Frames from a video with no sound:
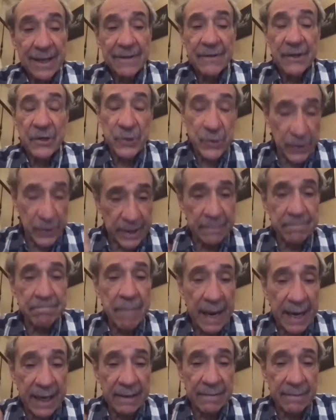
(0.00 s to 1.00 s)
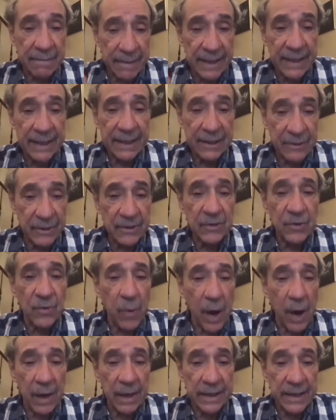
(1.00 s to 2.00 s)
that you can make really good
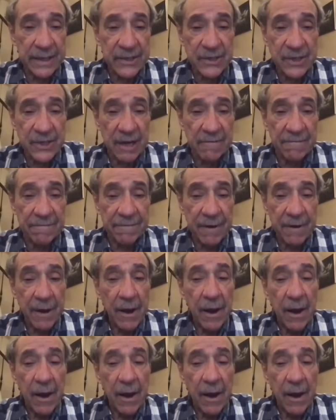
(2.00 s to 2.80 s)
quality stuff